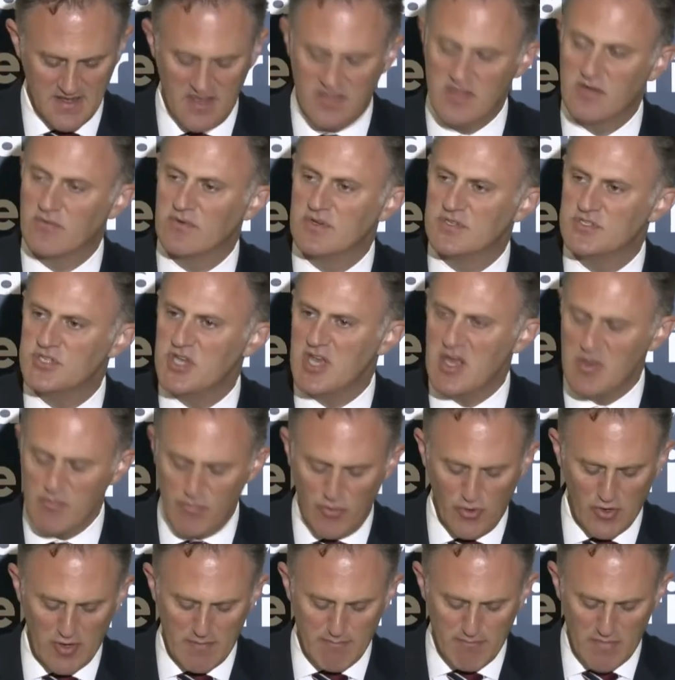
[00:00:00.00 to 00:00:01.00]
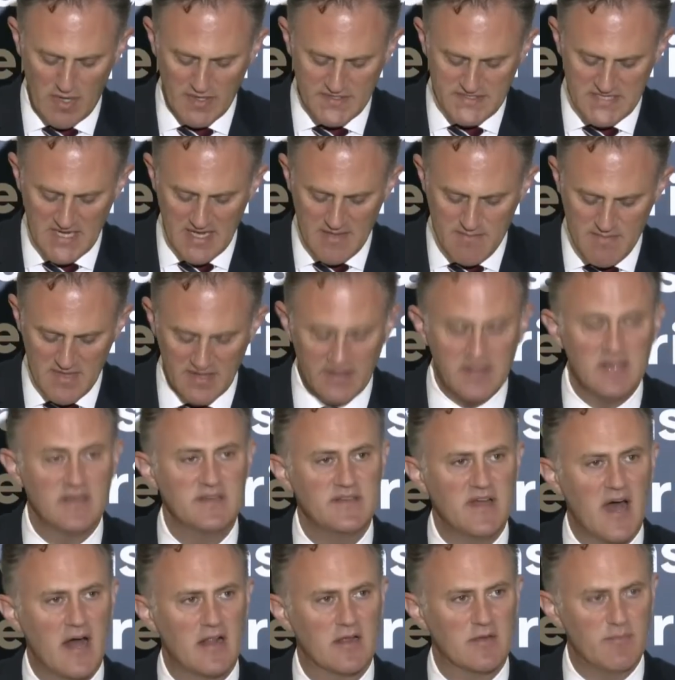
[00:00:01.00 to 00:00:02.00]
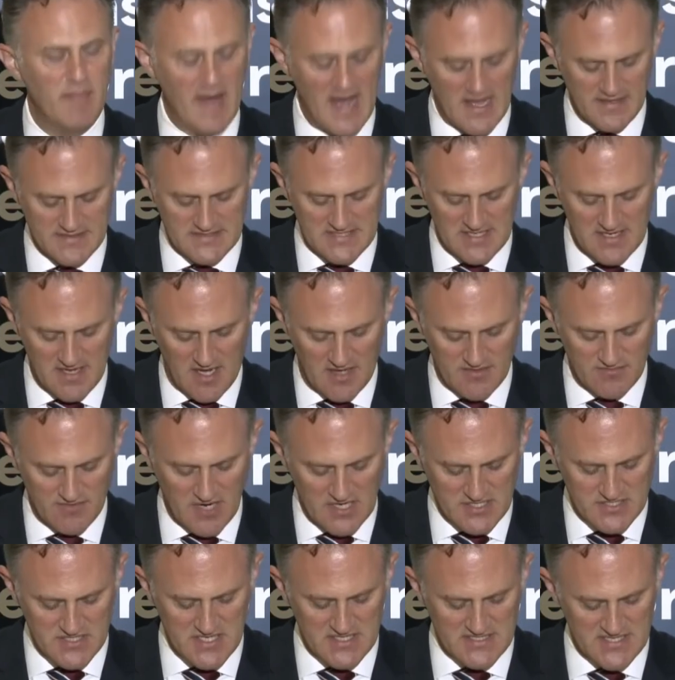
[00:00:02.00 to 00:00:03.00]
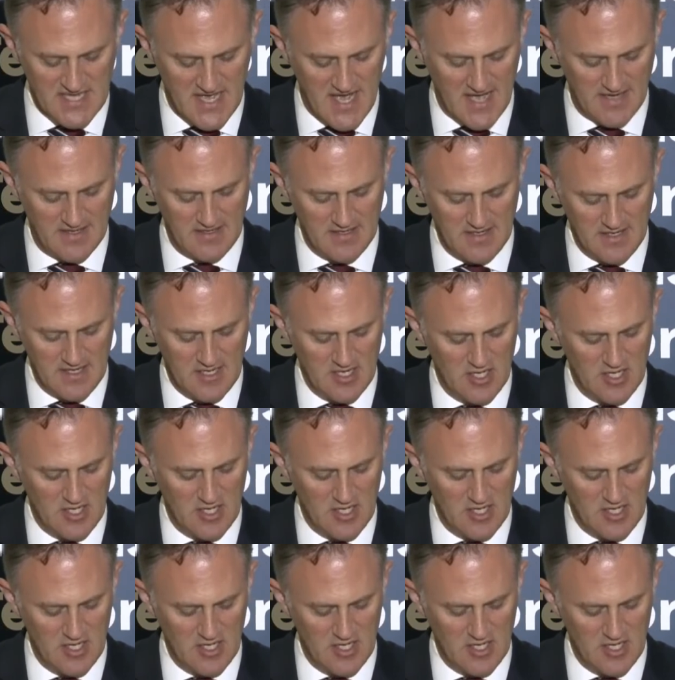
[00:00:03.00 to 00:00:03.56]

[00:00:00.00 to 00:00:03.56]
The regime put a multi-million-dollar bounty on Rushdie's head,